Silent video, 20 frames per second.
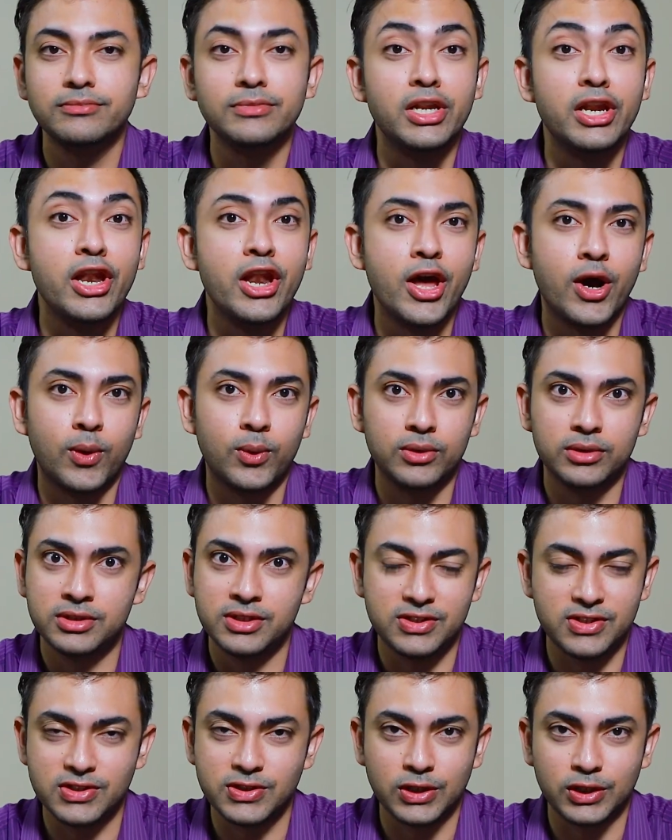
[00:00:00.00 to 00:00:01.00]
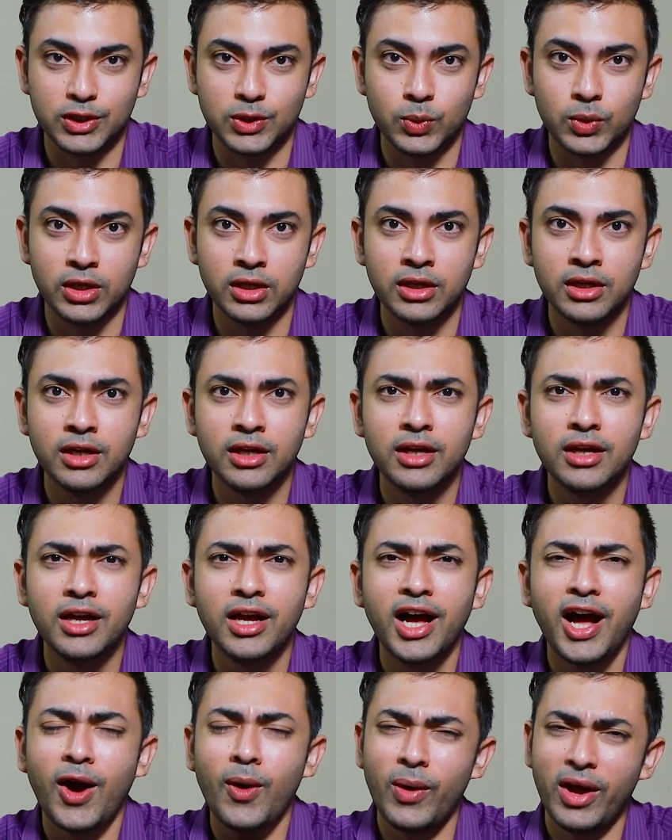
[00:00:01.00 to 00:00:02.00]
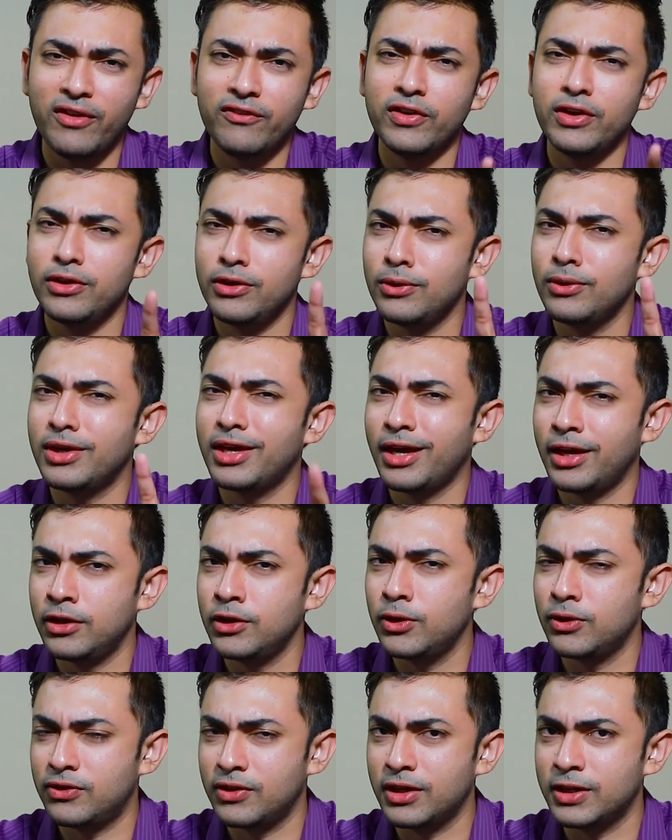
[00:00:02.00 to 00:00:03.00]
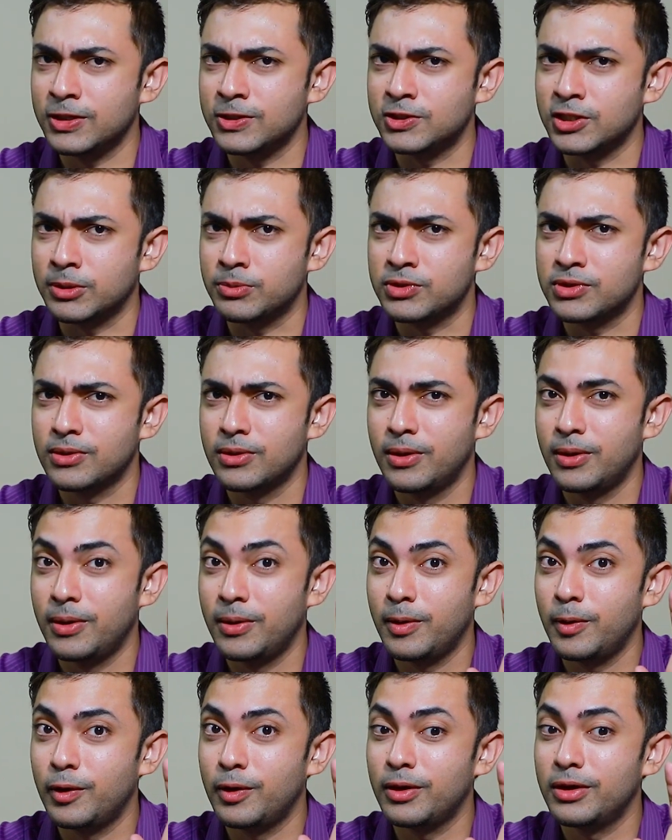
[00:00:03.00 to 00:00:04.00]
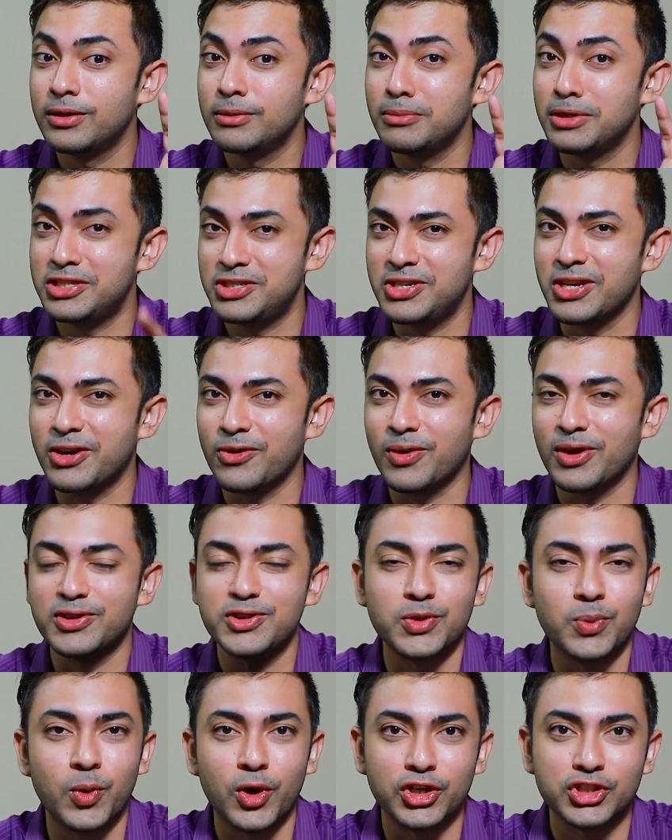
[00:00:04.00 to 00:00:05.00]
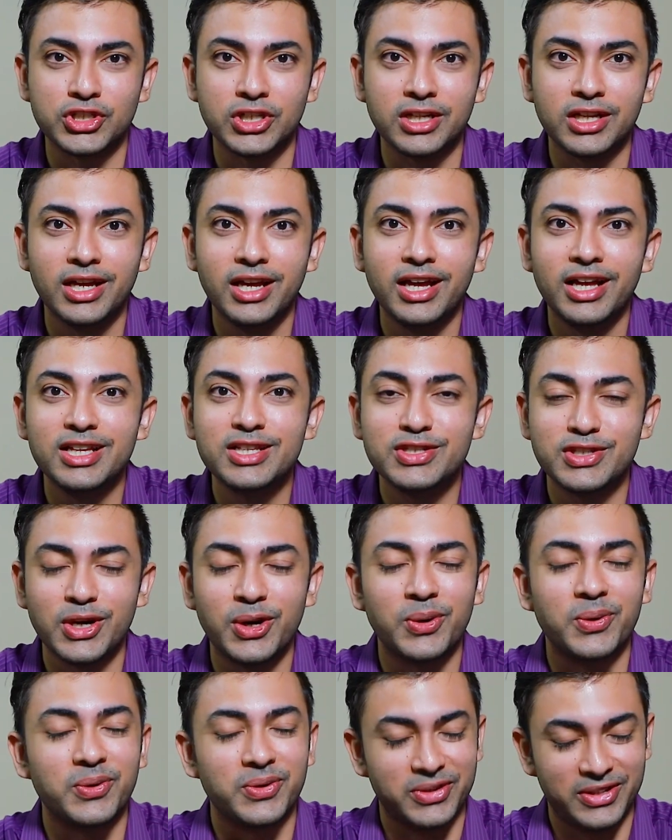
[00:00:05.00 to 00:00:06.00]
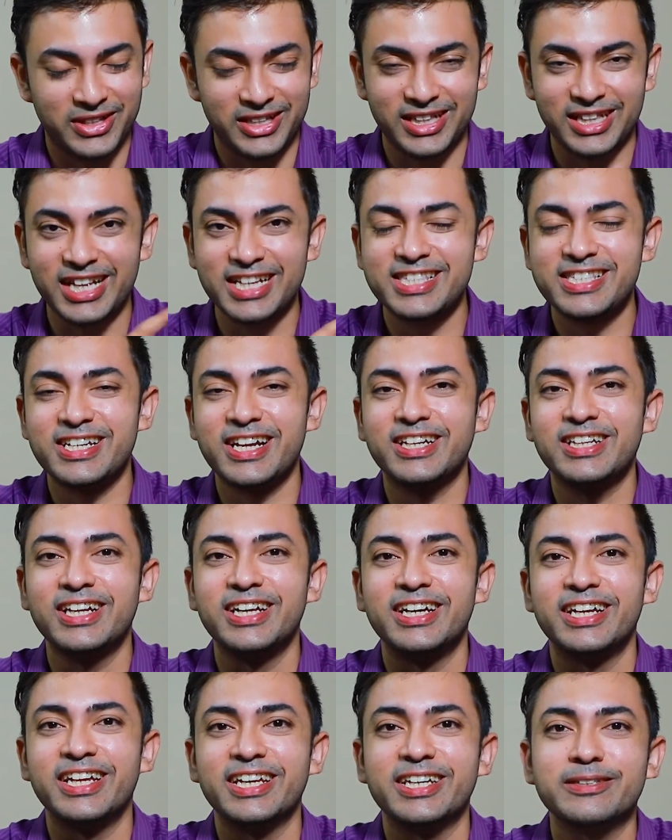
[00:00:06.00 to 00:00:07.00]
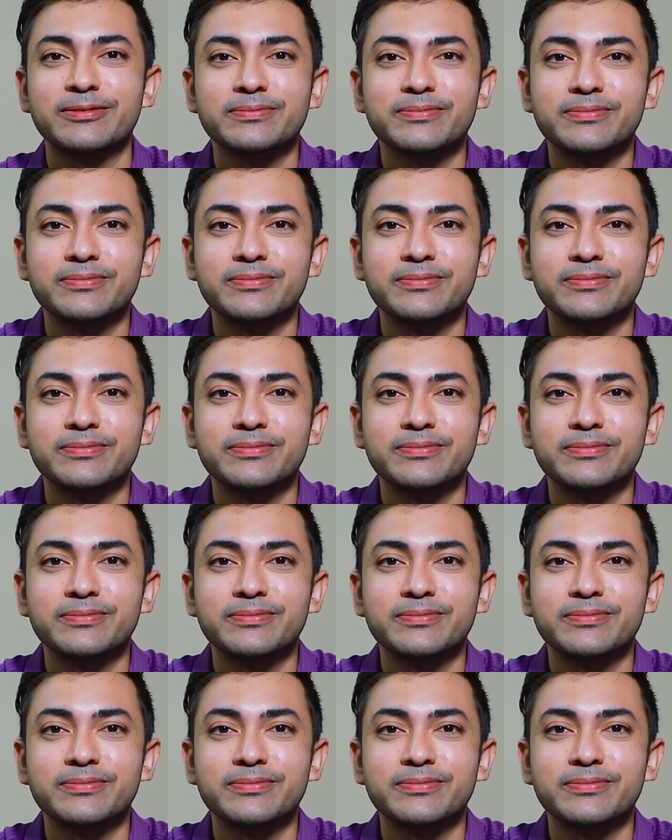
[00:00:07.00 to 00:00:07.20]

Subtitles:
no, this is not the one. However, you can use certain tips, but stick around to watch it. So let's start learning.